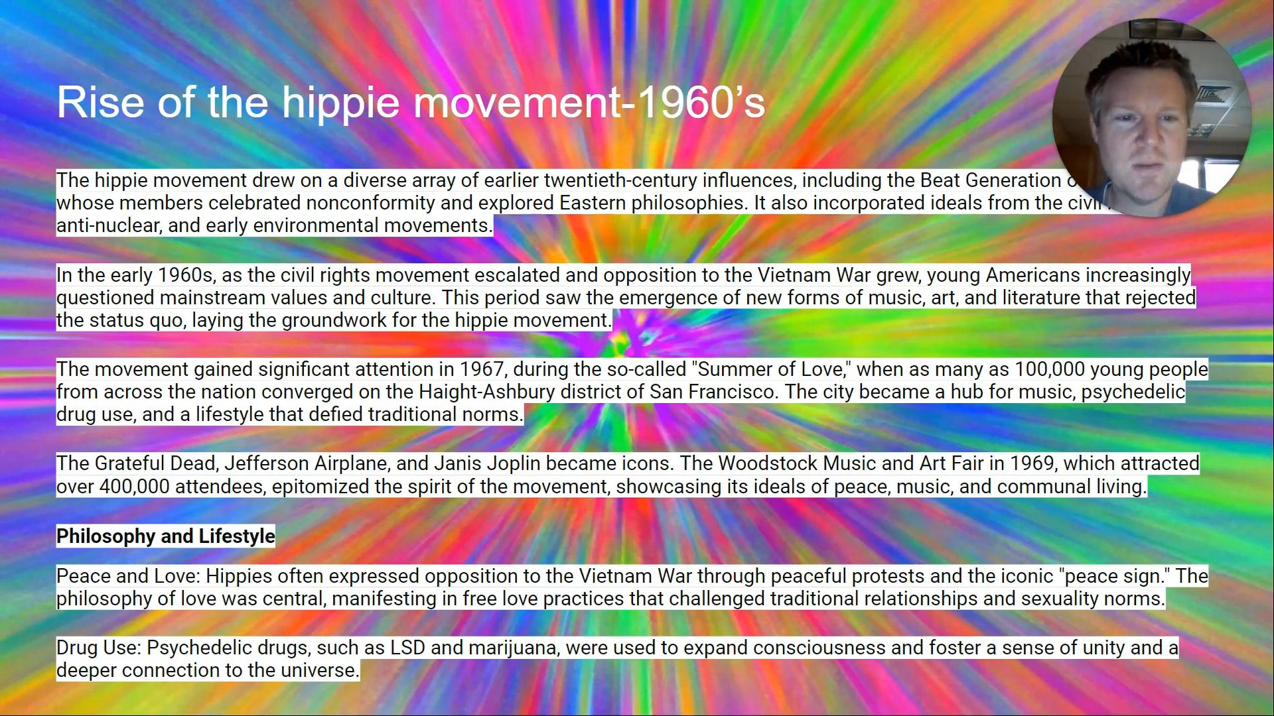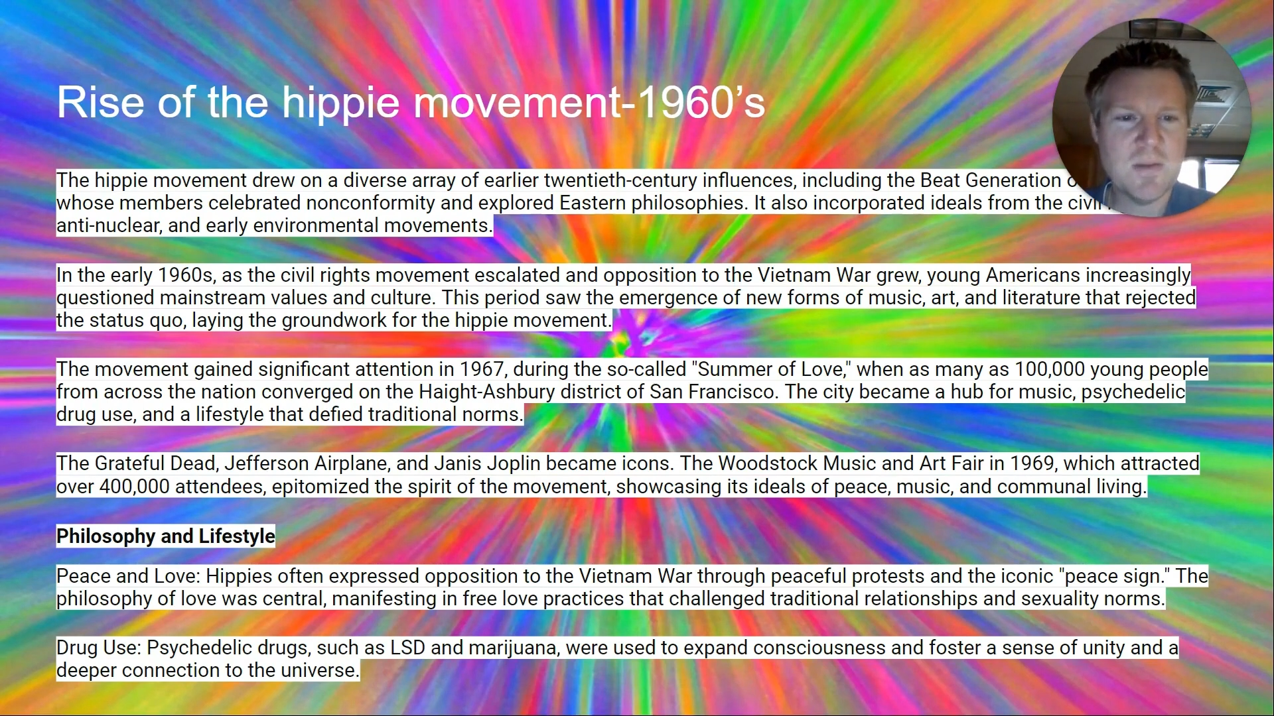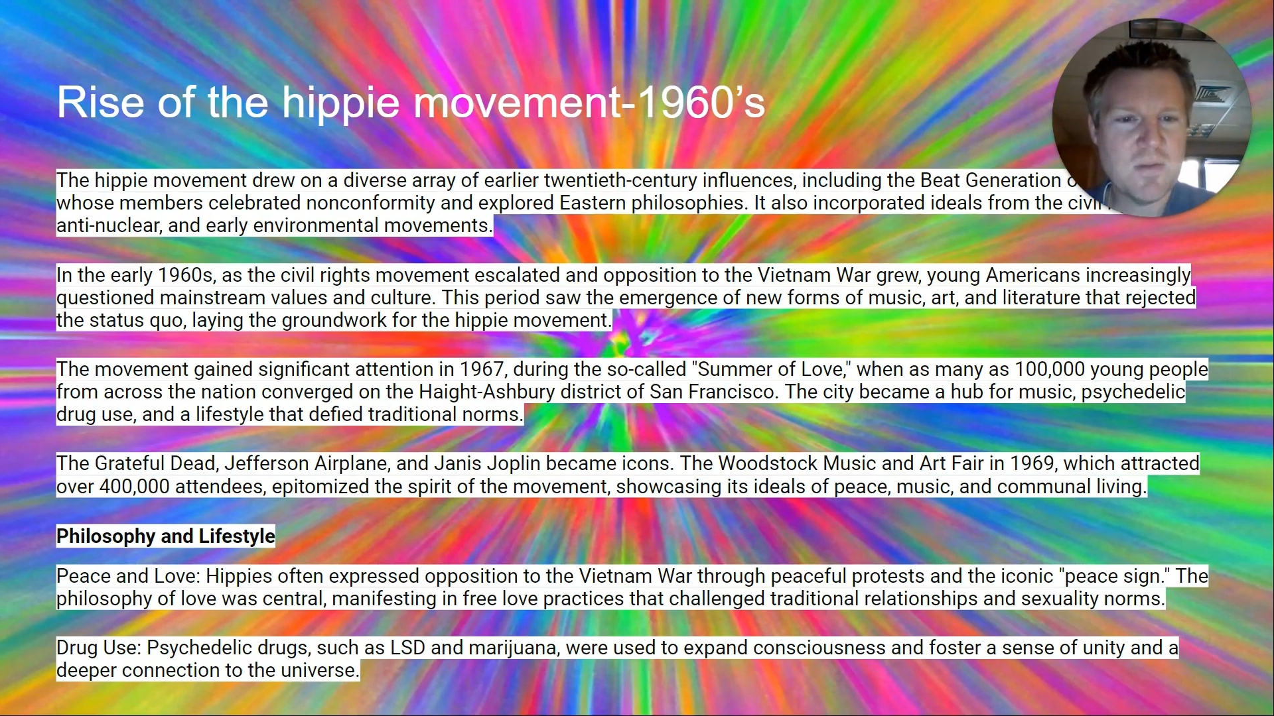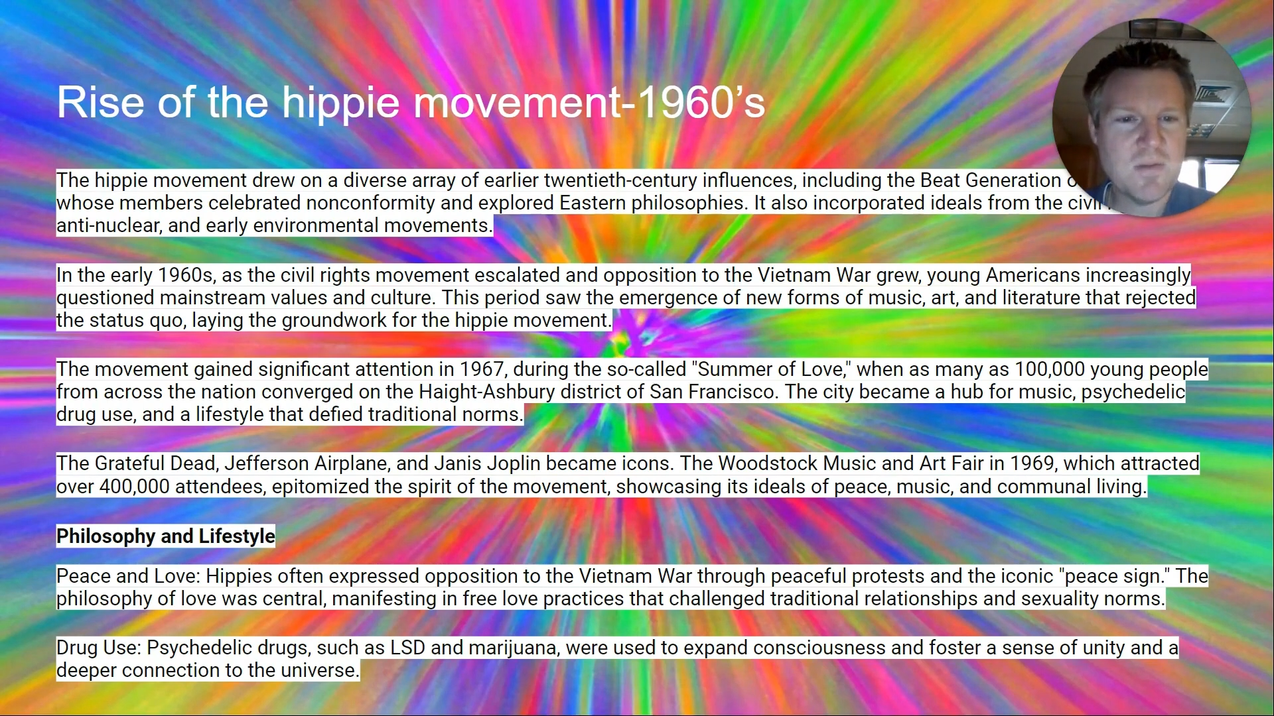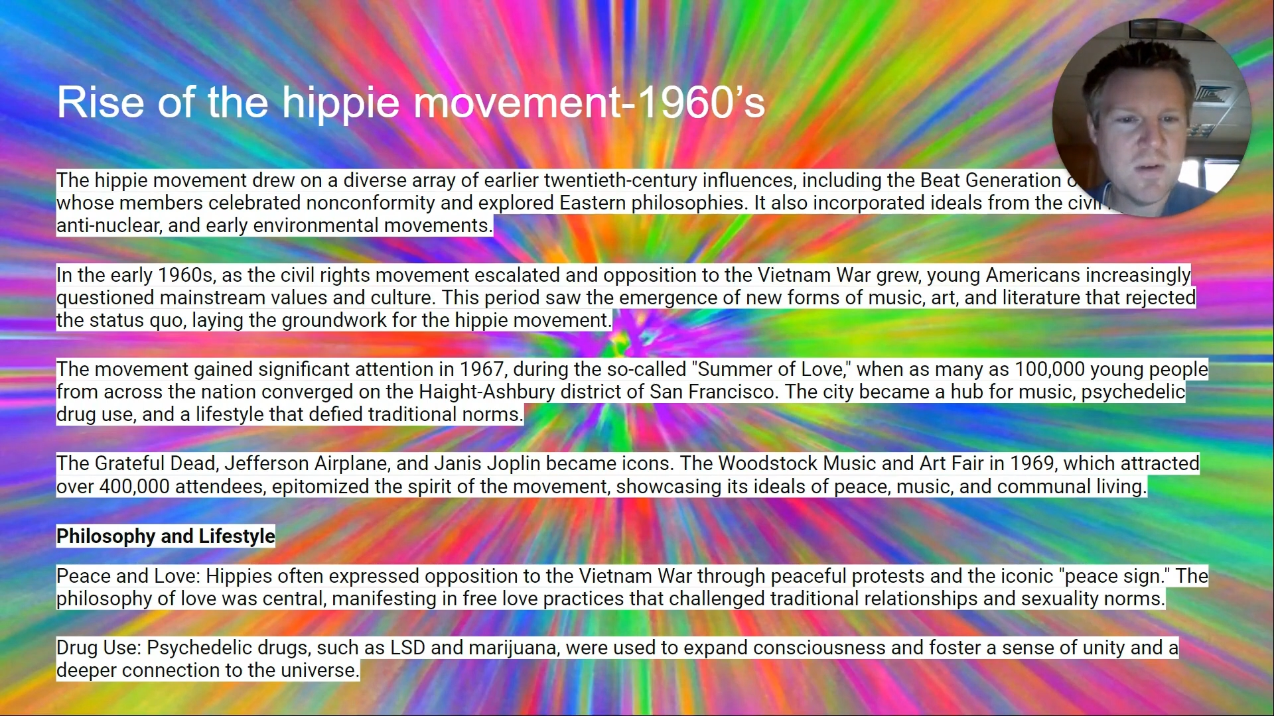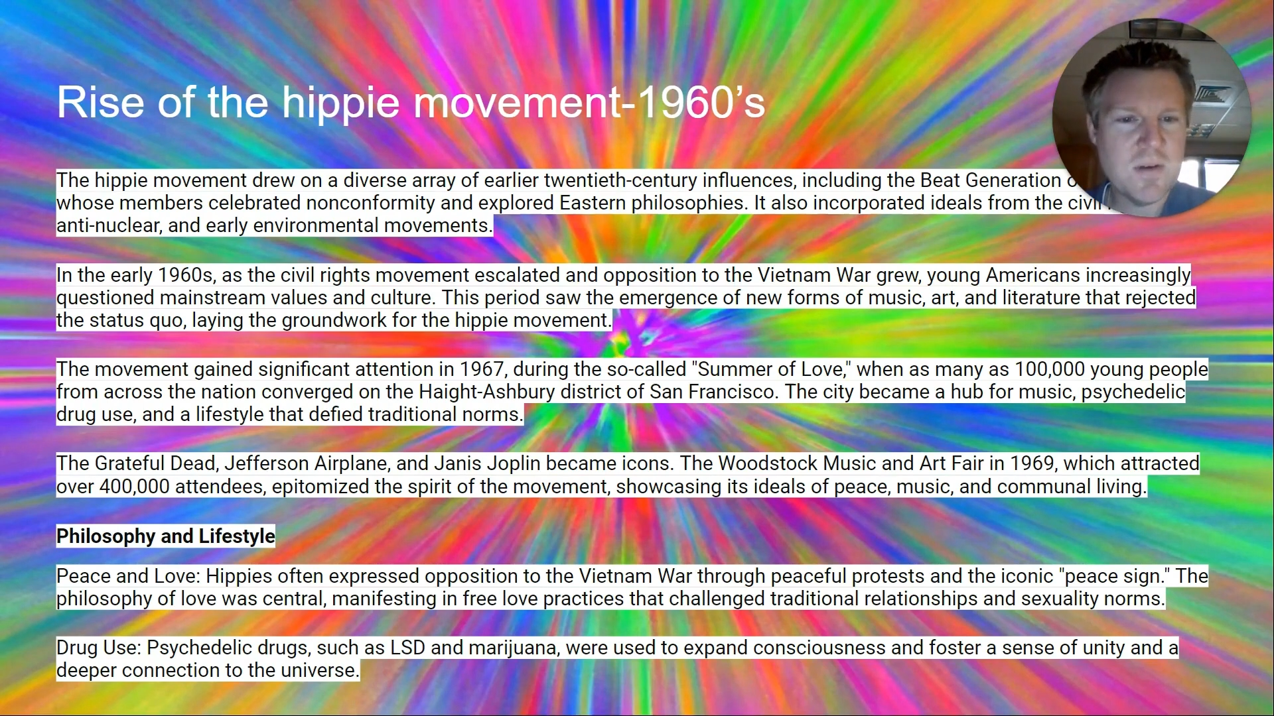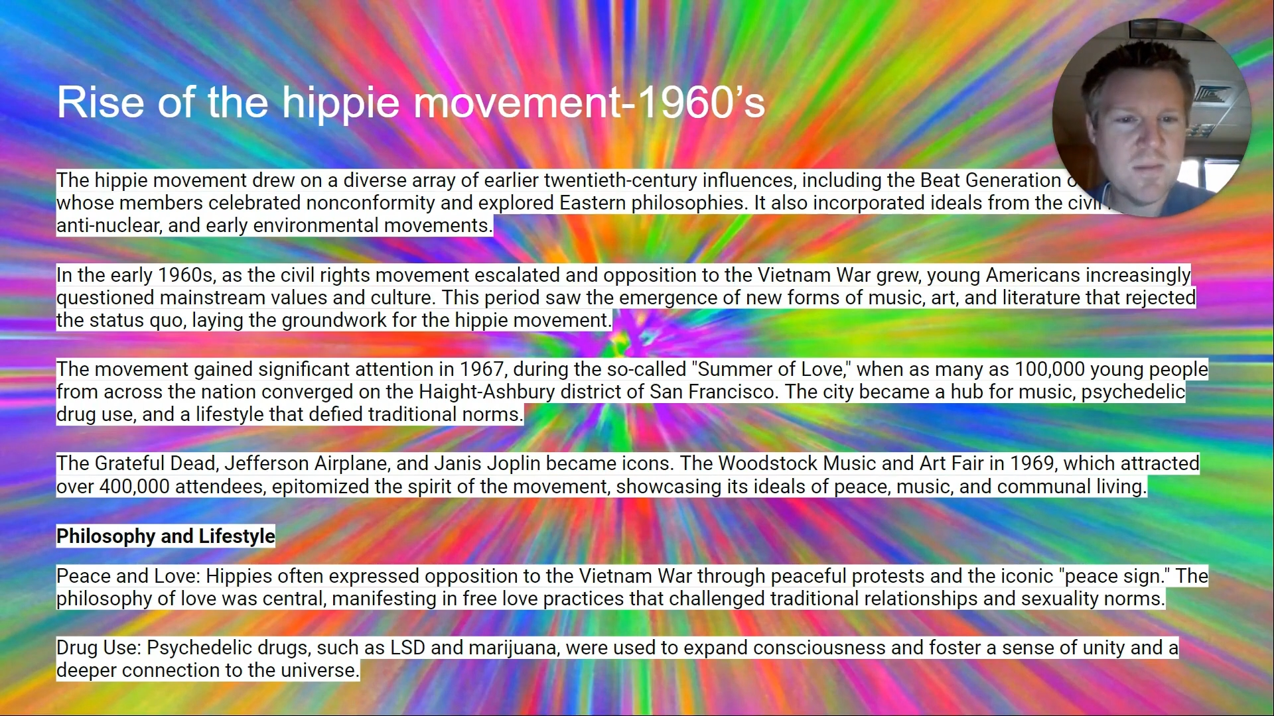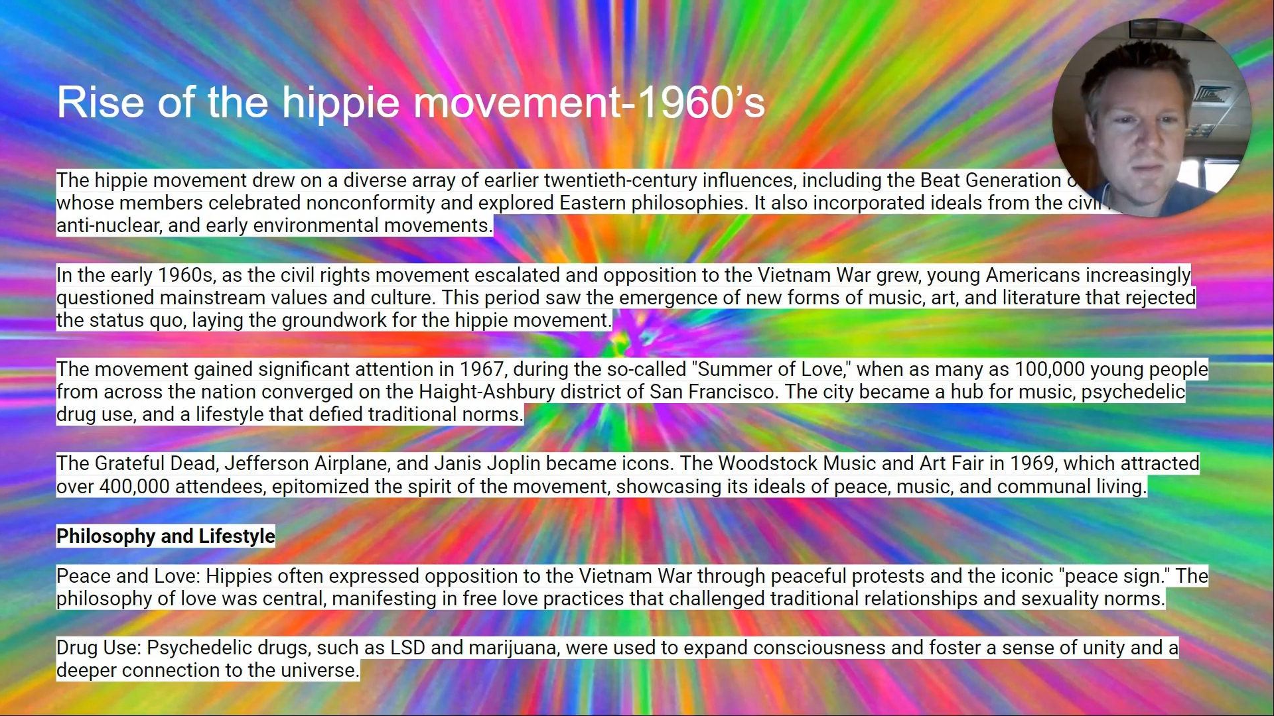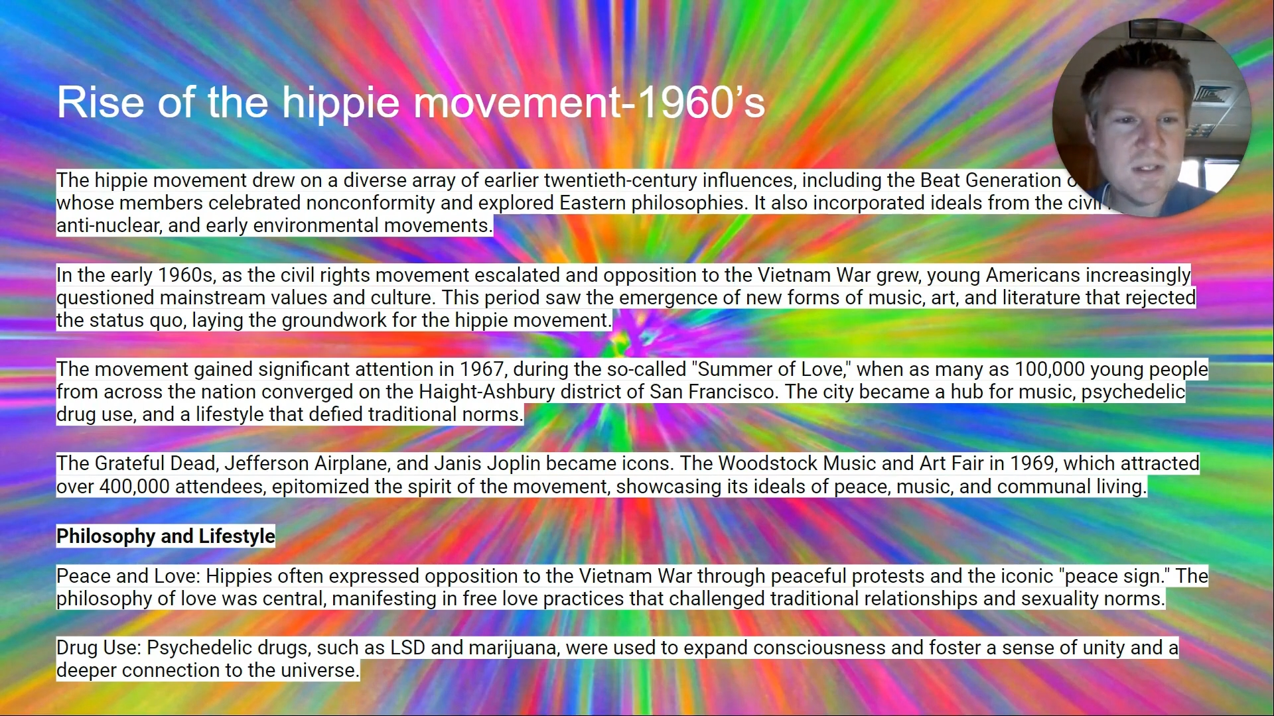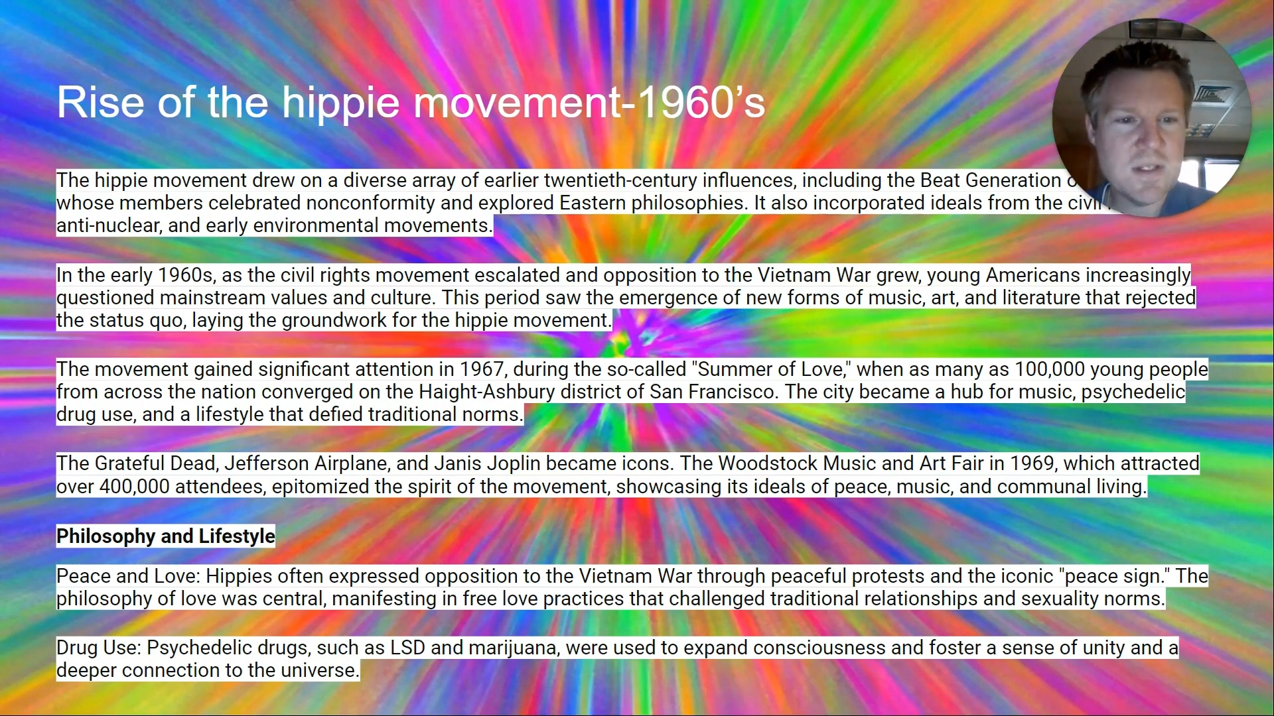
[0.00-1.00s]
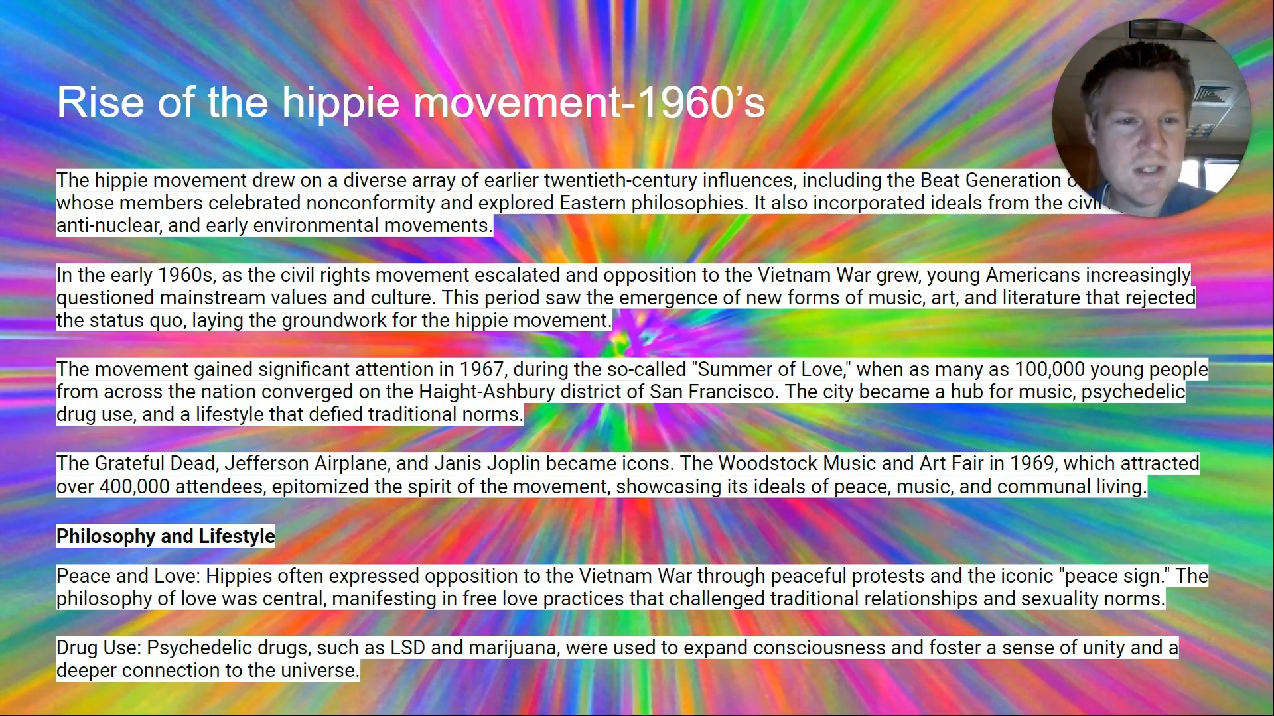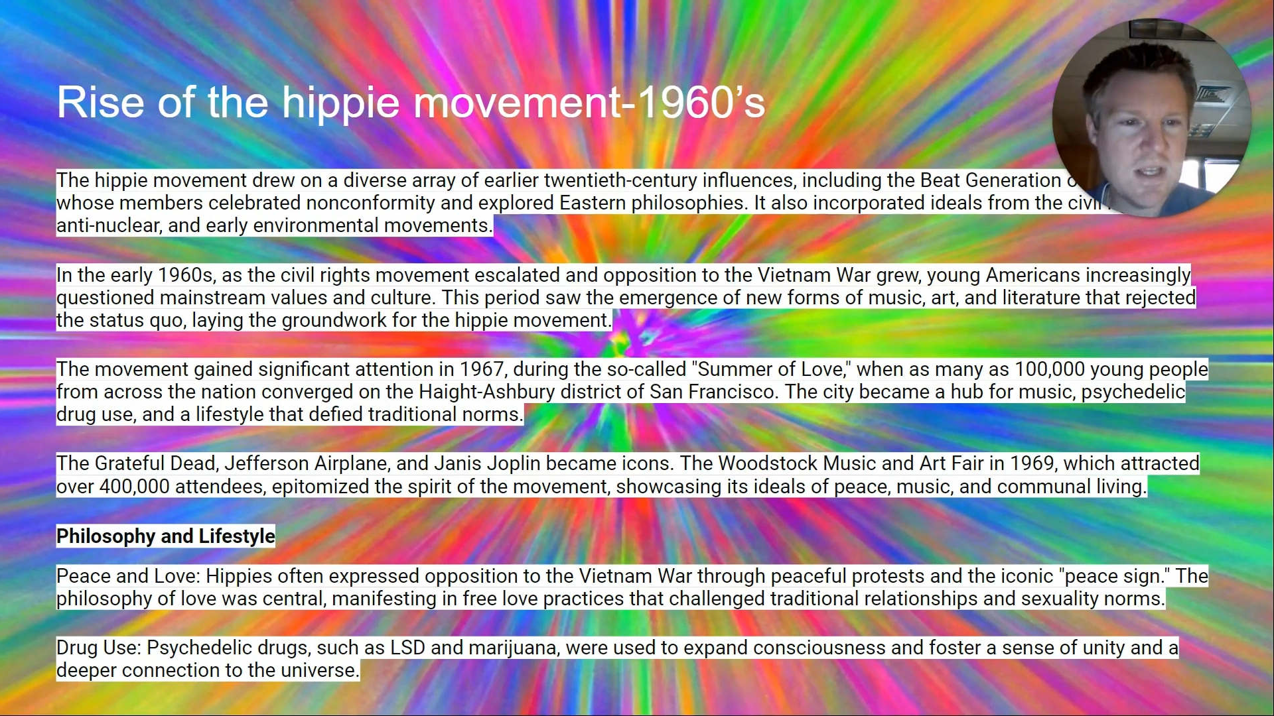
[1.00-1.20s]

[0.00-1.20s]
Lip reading: performed,